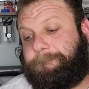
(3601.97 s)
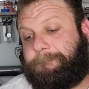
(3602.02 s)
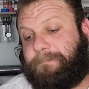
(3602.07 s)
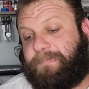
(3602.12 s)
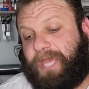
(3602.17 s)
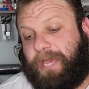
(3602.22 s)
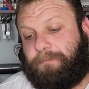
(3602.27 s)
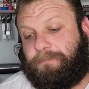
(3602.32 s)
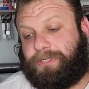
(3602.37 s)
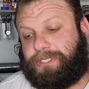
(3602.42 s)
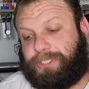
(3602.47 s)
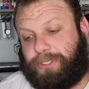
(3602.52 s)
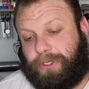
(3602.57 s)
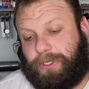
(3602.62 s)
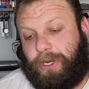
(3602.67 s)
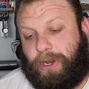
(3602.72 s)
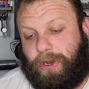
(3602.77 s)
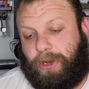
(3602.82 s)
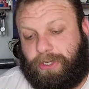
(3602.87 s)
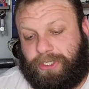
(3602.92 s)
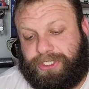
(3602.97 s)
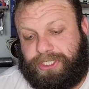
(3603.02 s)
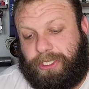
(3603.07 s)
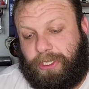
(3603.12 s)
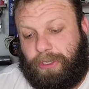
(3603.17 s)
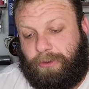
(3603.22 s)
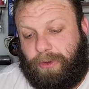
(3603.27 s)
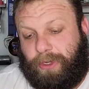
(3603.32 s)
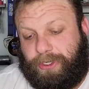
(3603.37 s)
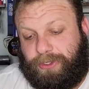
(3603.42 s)
Yep, so Carl's the only
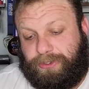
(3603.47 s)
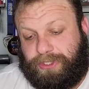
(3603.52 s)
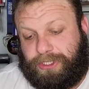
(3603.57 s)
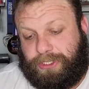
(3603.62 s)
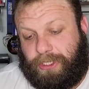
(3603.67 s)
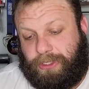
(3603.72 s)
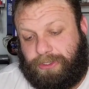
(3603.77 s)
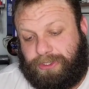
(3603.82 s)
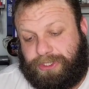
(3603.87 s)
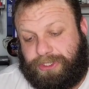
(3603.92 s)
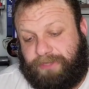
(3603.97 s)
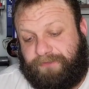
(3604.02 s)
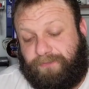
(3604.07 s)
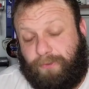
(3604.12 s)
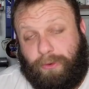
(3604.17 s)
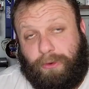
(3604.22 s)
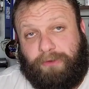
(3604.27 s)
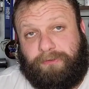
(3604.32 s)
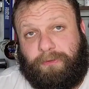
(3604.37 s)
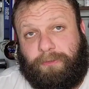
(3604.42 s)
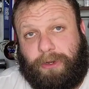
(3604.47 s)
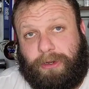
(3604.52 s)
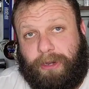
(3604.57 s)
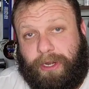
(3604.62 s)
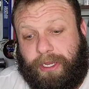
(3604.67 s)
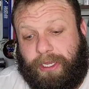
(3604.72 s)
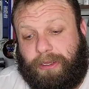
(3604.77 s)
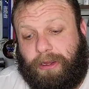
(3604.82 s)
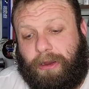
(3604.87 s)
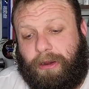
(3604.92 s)
one who's closed the 4 from a credit
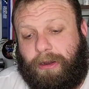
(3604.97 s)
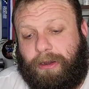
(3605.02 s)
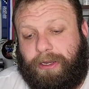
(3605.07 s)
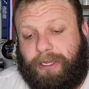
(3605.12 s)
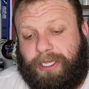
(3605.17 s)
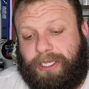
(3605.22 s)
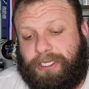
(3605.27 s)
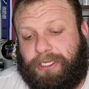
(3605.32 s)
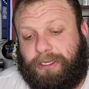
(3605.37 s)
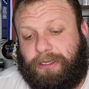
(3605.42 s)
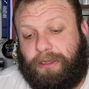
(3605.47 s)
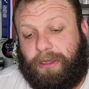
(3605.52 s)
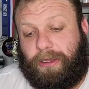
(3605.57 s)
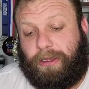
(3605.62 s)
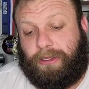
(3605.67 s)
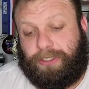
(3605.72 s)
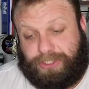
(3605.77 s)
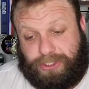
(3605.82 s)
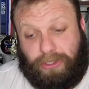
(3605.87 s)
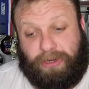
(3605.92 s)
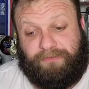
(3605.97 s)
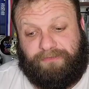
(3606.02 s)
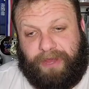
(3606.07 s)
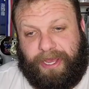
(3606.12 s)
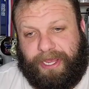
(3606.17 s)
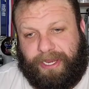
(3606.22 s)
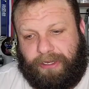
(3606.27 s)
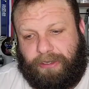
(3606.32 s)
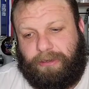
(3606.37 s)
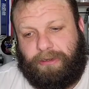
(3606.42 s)
card. He
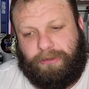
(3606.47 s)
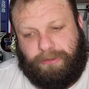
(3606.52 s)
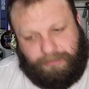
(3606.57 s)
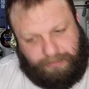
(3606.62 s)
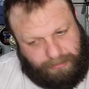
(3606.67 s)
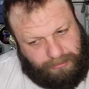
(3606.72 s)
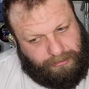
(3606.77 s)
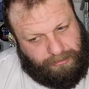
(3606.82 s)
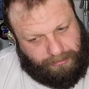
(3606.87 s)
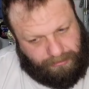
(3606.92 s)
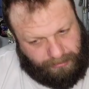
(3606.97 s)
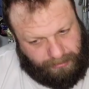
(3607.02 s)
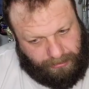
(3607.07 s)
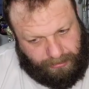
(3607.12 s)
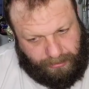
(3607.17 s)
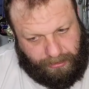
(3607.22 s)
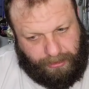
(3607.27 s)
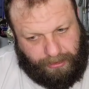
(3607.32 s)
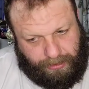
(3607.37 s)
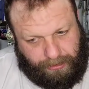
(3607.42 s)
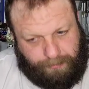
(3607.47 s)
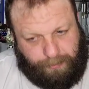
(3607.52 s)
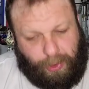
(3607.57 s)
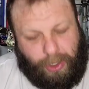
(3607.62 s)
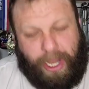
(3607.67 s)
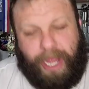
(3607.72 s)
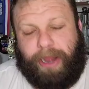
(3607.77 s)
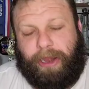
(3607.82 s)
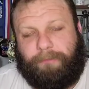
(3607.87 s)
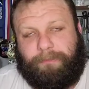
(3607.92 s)
certified per
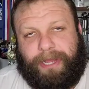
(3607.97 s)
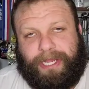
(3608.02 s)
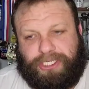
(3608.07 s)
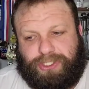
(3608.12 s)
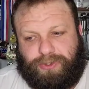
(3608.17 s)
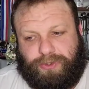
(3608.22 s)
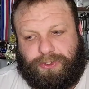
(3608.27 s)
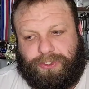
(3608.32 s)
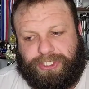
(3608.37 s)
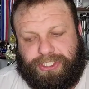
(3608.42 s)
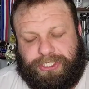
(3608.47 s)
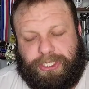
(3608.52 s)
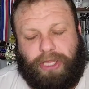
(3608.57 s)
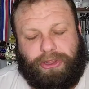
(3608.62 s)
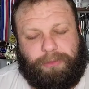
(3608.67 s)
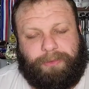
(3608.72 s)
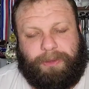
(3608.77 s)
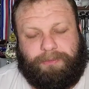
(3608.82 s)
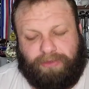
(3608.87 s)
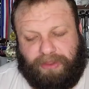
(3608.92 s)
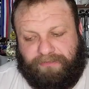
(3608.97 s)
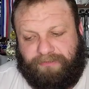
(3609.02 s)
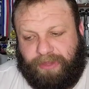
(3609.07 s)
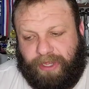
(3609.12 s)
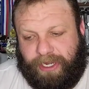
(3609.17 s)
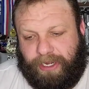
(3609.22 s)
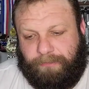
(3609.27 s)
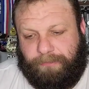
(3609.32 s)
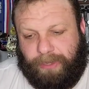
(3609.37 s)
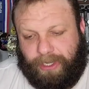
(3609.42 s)
Ironmind's rules. Other people have
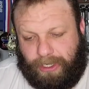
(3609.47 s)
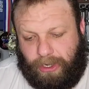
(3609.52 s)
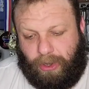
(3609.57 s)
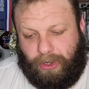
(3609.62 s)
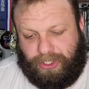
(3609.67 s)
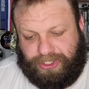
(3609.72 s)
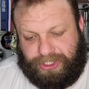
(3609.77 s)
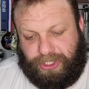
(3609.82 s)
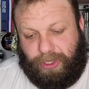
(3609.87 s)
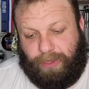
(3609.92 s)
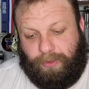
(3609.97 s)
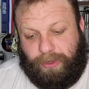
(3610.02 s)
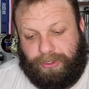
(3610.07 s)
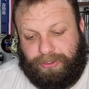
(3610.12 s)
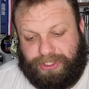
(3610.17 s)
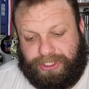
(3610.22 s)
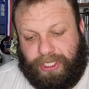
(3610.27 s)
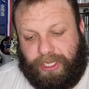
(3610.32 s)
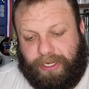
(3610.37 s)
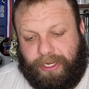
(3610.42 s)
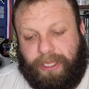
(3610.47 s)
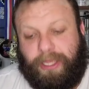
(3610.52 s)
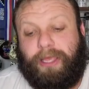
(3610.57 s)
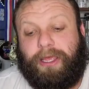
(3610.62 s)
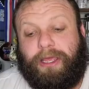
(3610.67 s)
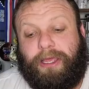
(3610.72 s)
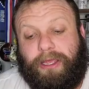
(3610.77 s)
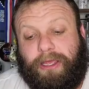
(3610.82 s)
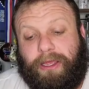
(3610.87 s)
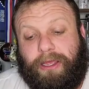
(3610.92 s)
done it, but Carl's the only one who's done it
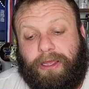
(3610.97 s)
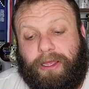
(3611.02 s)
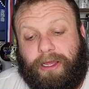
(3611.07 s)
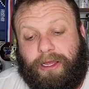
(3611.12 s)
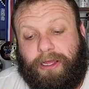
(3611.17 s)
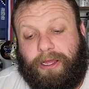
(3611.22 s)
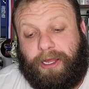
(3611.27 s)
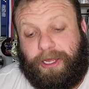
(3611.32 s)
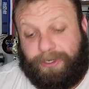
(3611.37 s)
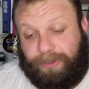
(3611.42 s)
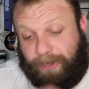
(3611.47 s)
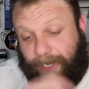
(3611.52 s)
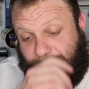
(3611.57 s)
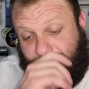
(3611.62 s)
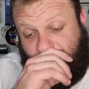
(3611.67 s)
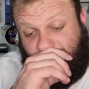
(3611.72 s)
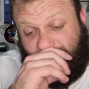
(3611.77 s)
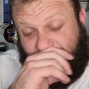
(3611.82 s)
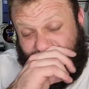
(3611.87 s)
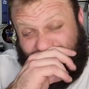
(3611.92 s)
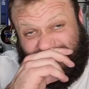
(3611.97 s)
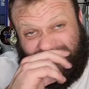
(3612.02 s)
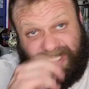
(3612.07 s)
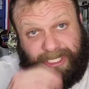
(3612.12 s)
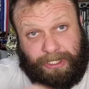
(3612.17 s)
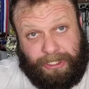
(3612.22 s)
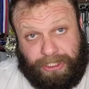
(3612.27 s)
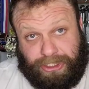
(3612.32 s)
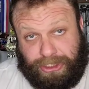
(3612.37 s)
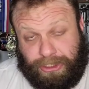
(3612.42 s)
under Ironmind's
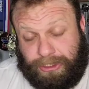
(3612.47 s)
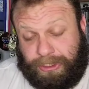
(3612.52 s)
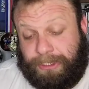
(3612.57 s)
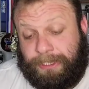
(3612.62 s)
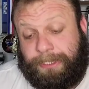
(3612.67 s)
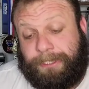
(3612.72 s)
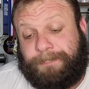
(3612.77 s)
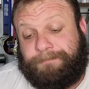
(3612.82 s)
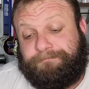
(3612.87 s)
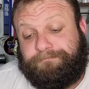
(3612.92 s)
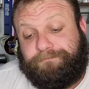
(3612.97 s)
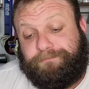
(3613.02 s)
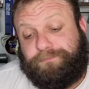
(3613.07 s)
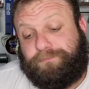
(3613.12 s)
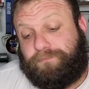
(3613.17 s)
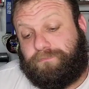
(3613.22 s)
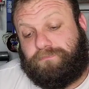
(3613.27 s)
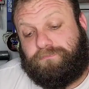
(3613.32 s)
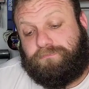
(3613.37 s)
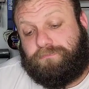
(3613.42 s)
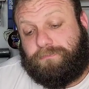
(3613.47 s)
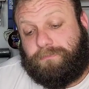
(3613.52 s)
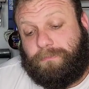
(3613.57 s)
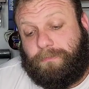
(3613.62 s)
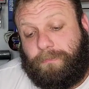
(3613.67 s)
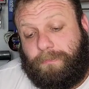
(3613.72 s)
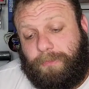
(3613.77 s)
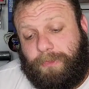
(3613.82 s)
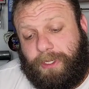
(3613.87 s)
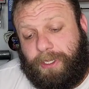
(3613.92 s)
conditions.
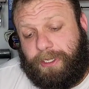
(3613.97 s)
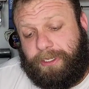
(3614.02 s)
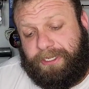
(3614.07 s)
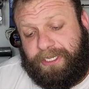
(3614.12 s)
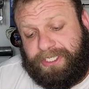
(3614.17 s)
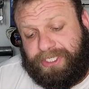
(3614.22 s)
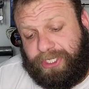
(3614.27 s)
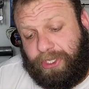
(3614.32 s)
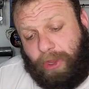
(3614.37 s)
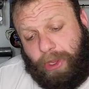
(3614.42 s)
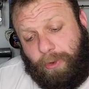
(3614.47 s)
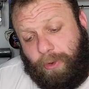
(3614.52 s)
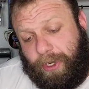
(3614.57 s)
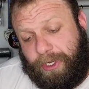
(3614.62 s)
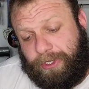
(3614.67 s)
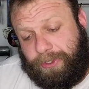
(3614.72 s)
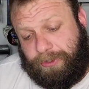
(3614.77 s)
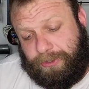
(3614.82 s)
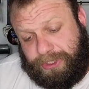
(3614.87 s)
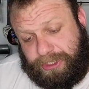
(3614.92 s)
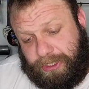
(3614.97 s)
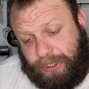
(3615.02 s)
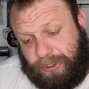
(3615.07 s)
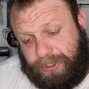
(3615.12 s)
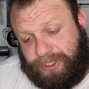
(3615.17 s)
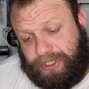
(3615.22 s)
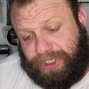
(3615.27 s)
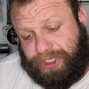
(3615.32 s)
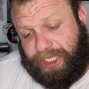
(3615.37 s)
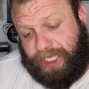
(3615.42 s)
He's the only one who's closed
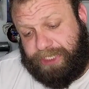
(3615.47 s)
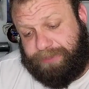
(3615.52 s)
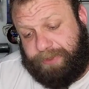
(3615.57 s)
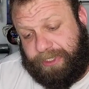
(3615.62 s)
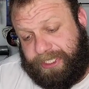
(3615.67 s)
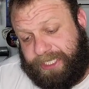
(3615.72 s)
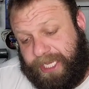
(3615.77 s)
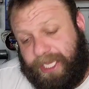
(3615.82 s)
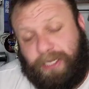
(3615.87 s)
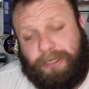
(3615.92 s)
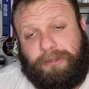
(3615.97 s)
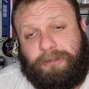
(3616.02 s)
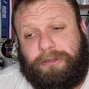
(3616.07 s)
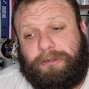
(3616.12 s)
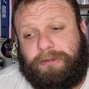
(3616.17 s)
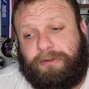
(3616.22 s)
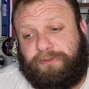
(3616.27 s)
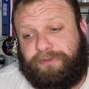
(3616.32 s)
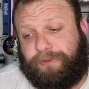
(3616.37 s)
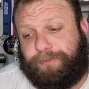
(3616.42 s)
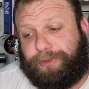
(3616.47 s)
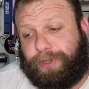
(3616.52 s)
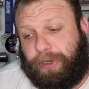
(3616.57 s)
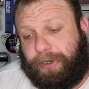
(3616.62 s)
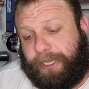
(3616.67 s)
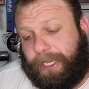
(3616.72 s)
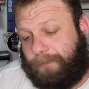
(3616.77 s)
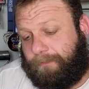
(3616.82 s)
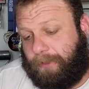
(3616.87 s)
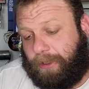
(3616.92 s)
the GHP 10 from
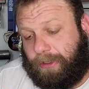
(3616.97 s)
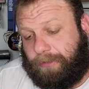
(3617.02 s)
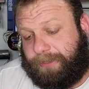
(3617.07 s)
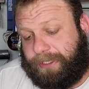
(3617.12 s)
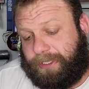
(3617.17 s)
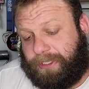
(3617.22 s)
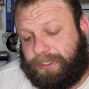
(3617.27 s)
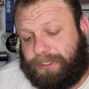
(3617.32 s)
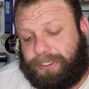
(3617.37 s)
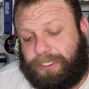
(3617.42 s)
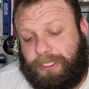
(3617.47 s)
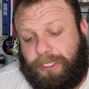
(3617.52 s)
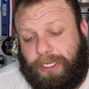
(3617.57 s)
38 millimeters.